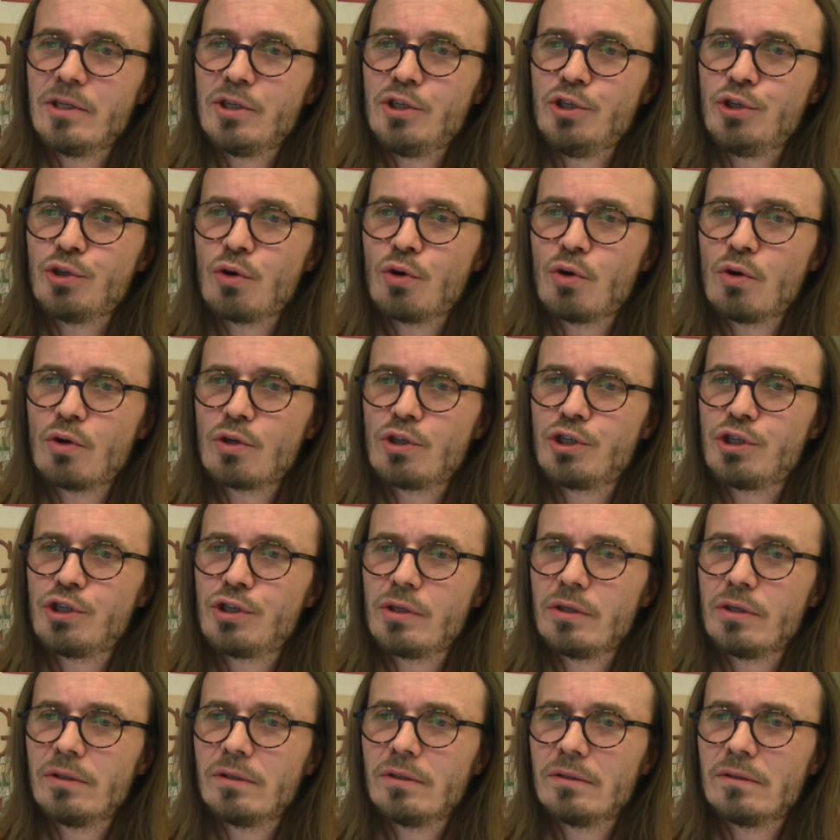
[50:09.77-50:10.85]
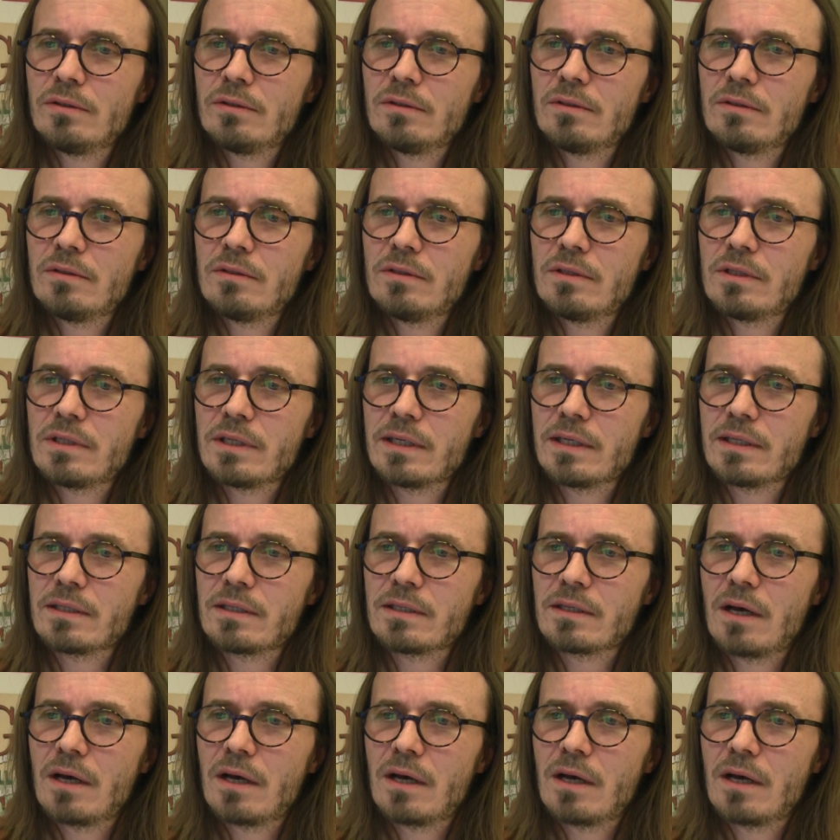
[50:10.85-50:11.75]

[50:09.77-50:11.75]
George says,